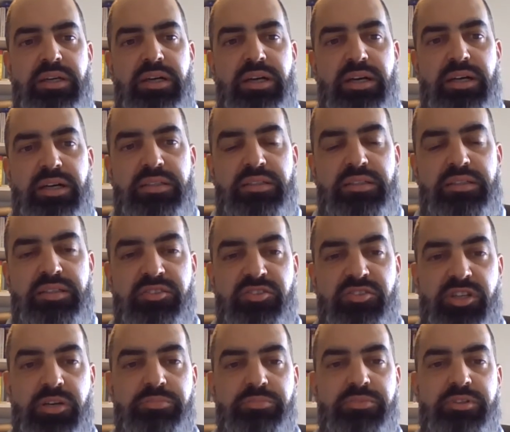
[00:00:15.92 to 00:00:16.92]
And this
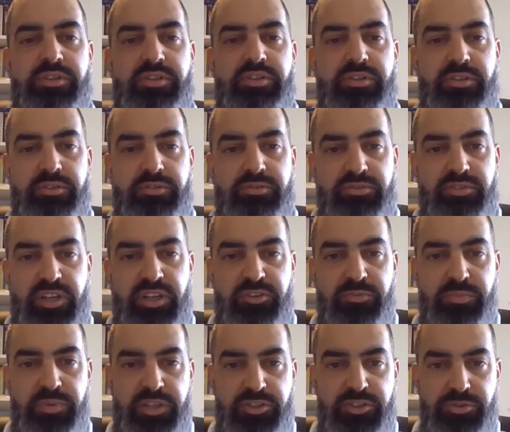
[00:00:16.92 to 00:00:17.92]
chapter on
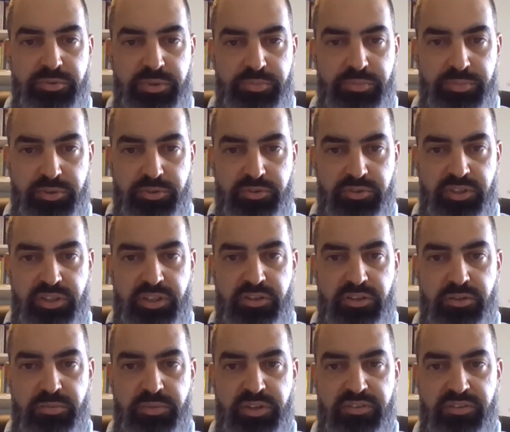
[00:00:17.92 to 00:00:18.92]
tax expenditure reporting and
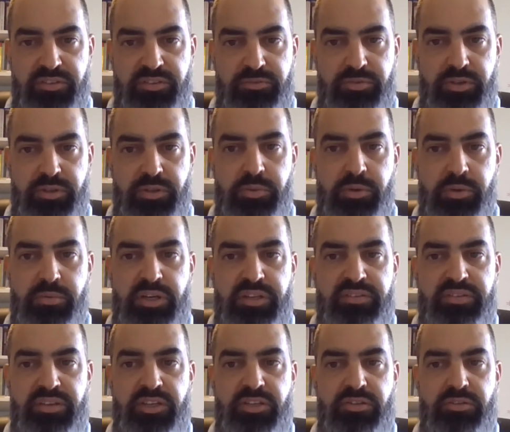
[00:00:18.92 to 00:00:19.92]
domestic revenue
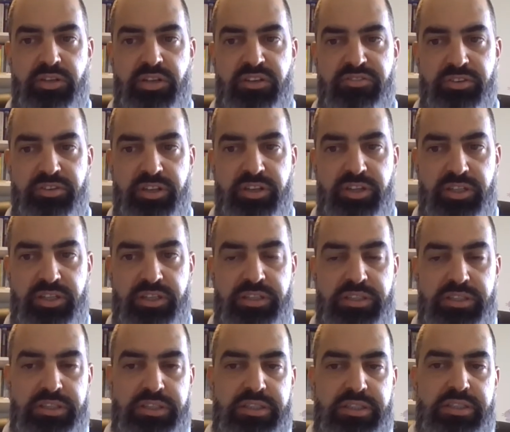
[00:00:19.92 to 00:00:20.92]
mobilization in Africa,
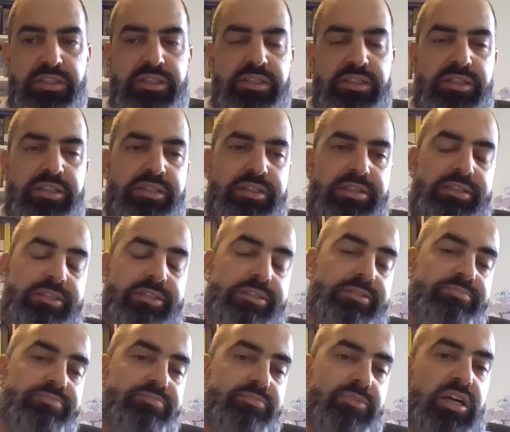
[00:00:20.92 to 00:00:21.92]

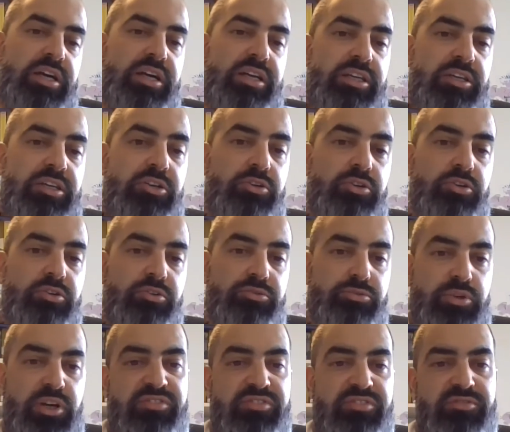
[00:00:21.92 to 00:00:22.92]
I
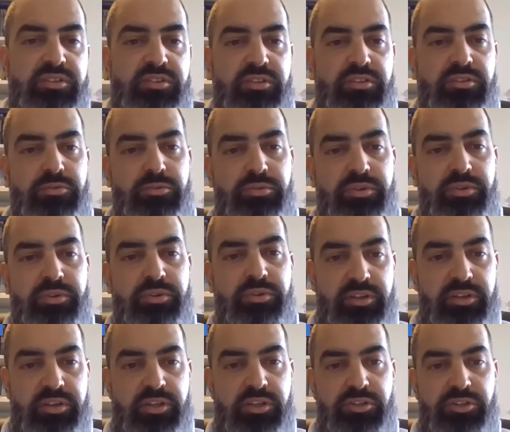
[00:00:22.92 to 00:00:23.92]
co-drafted it with
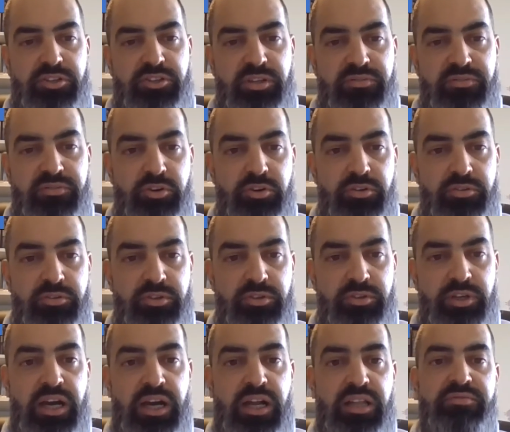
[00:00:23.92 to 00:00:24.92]
Christian von
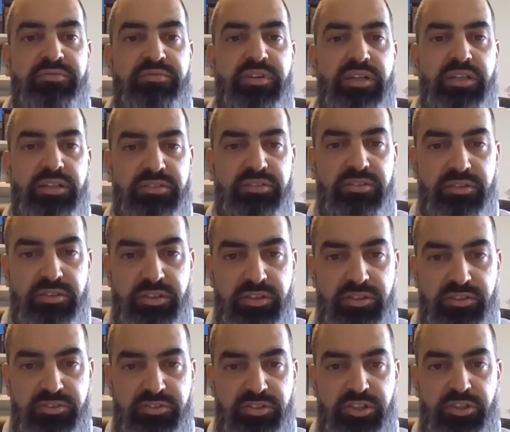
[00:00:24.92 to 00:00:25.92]
Haldenwang,
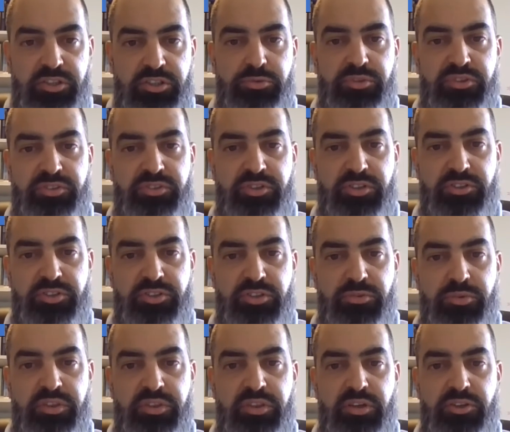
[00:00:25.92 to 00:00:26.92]
a senior researcher
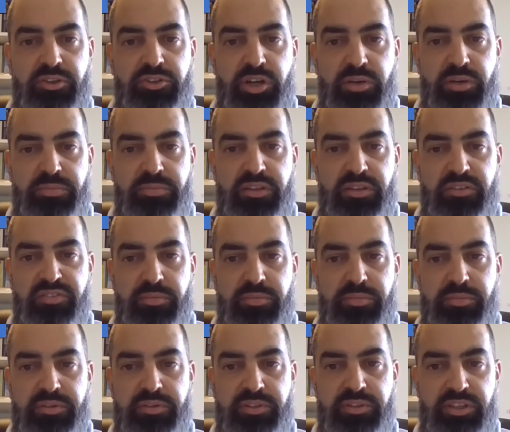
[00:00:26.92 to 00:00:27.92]
with the German
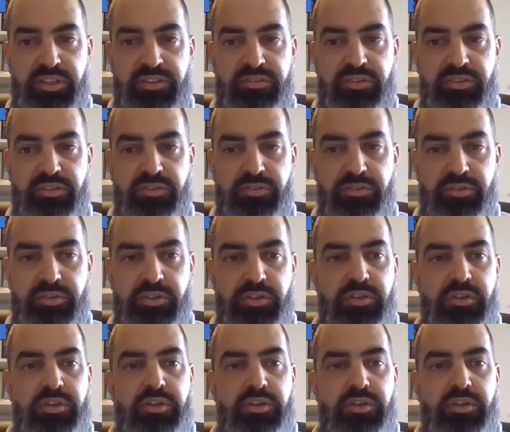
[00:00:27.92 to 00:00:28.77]
Development Institute